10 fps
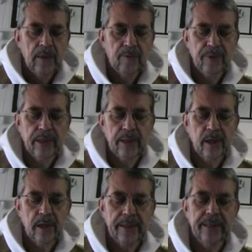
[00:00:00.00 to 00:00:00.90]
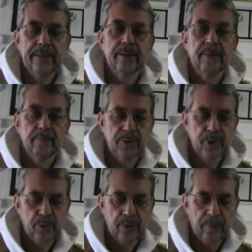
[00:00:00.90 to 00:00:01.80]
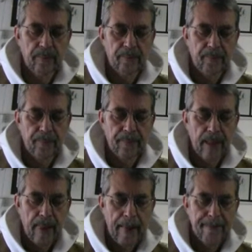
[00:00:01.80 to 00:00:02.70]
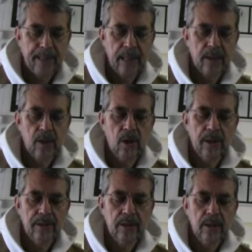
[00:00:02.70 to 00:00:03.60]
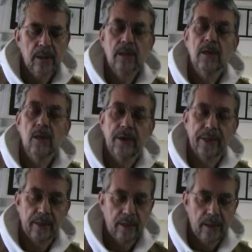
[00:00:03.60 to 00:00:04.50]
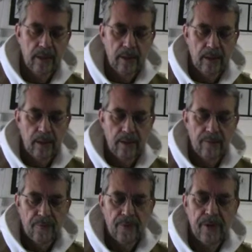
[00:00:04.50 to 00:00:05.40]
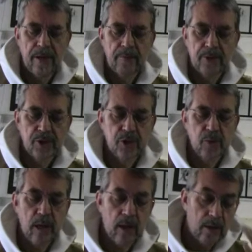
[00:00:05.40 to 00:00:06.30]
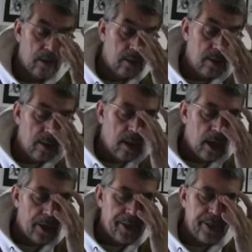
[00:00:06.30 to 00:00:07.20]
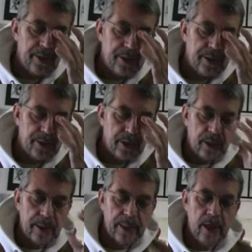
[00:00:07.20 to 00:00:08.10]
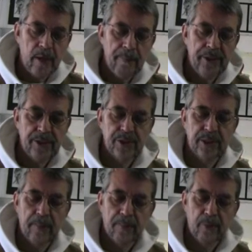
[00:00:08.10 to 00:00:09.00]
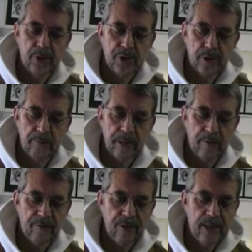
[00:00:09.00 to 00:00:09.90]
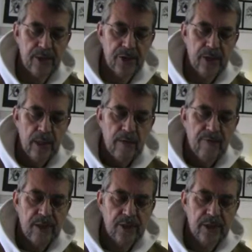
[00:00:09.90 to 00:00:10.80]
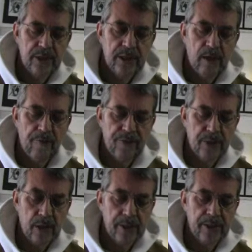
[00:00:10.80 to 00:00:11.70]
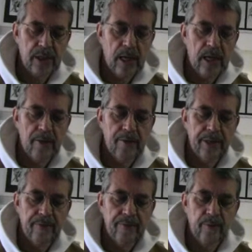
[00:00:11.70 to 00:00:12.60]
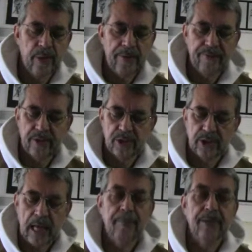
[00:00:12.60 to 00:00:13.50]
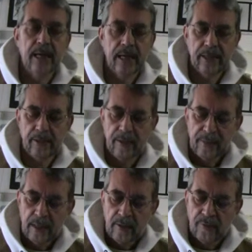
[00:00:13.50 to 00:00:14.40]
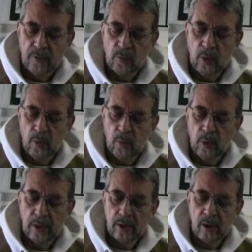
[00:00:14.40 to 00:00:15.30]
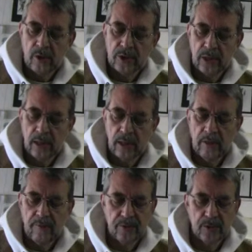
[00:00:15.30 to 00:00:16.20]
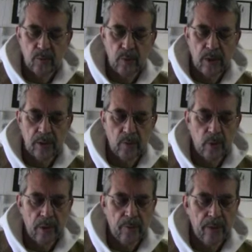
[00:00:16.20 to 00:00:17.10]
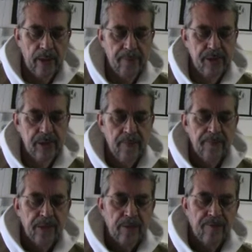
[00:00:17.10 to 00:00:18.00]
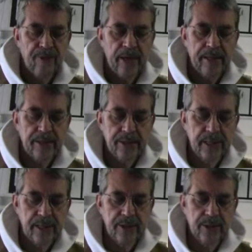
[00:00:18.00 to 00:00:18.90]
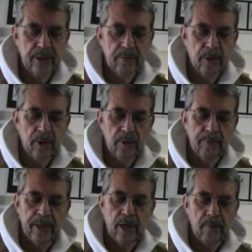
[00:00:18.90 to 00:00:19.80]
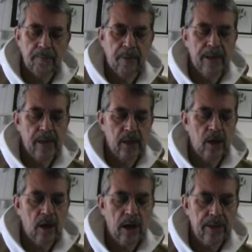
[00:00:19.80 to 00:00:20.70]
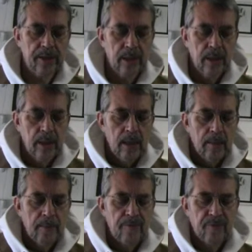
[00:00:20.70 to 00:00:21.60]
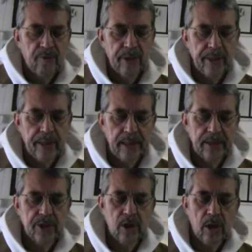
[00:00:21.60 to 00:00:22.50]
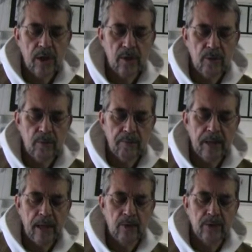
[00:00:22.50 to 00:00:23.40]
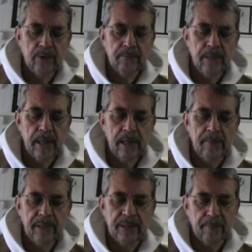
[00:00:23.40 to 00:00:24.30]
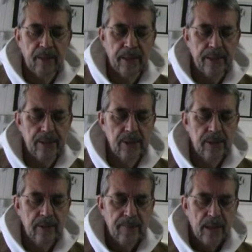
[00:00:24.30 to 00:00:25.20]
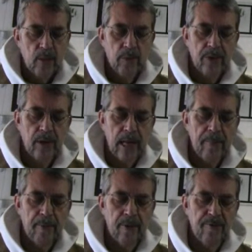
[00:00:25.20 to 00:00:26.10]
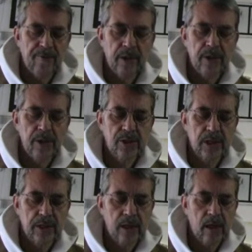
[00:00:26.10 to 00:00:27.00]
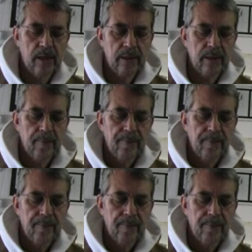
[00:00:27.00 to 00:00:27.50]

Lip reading: If we cannot eat them, shoot them, and call it calling, for their numbers swell. Our dinners cannot miss that portion made of flesh. Flesh itself is our desire in ever ravenous appetite, for what one calls love is what one rapes. Frankincense and myrrh may not buy a god, but for a night's carnal bout may meet the price, with glamour, villas, and a yacht,